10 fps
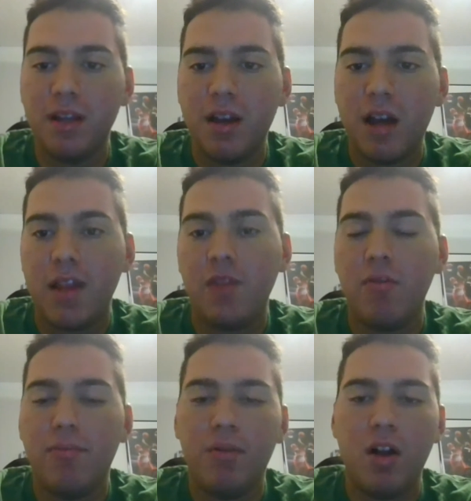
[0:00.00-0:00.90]
I think we
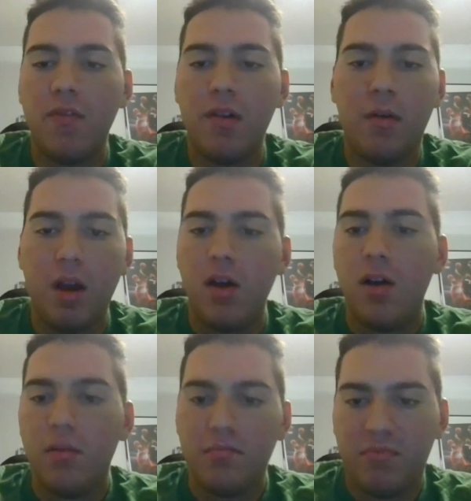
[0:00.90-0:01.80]
pull off
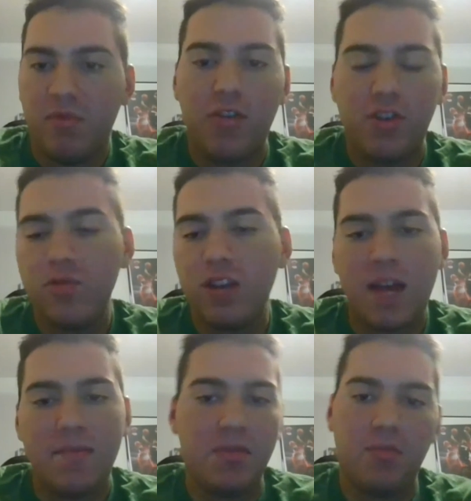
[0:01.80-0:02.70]
first two
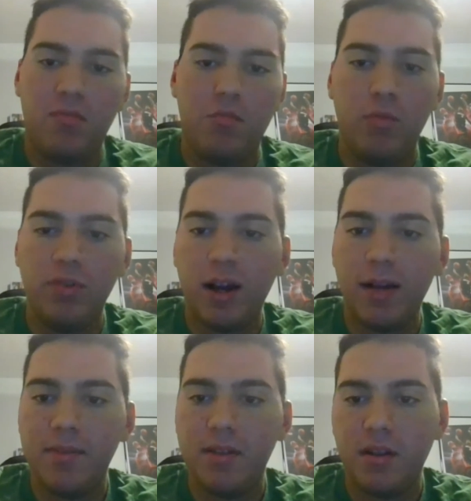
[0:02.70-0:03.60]
games
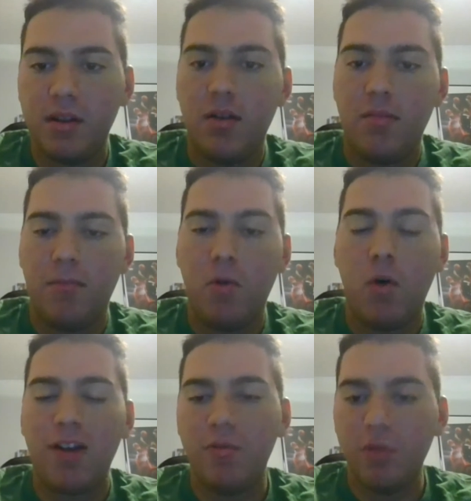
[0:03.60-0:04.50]
dubs.
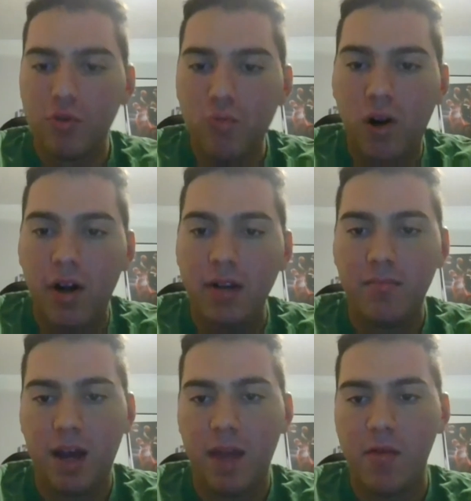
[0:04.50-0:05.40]
Milwaukee will lose one,
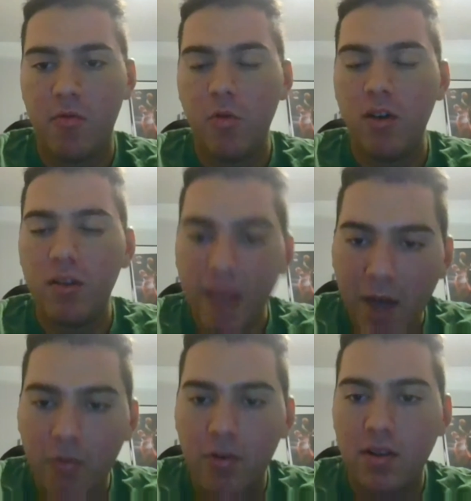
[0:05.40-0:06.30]
and then we'll win that
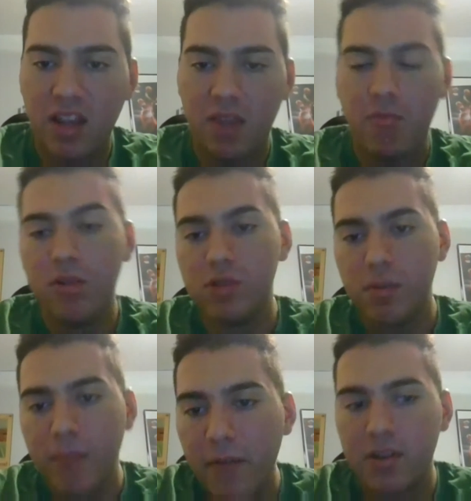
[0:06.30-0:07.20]
one, and then we lose the
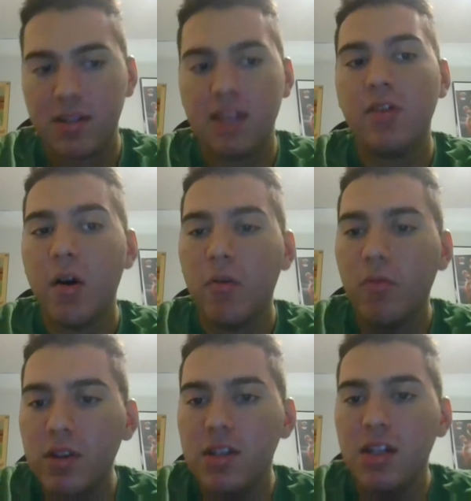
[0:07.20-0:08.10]
Mavericks. That's how I
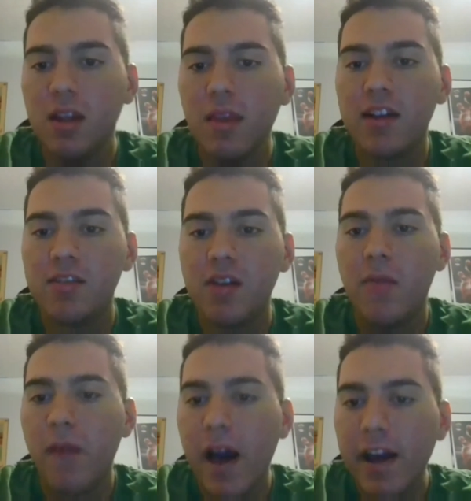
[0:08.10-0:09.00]
really see the next
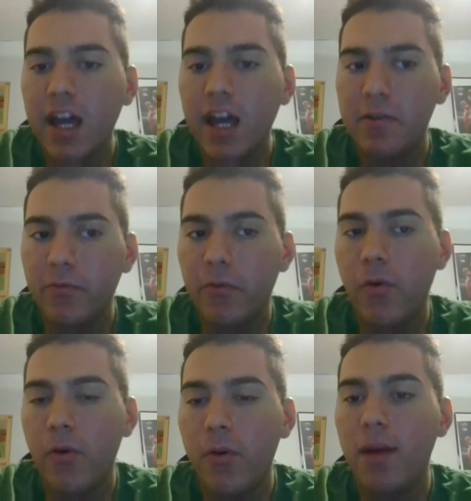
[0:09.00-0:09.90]
five games
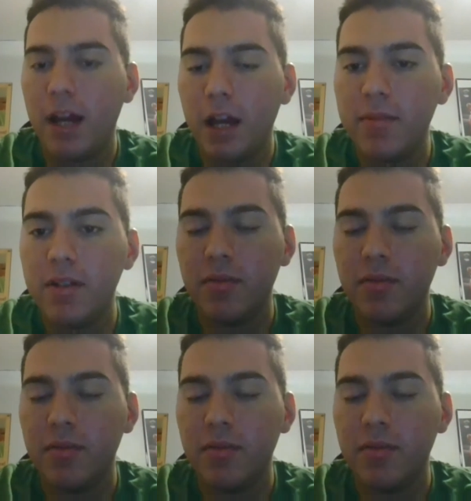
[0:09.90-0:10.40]
for Miami.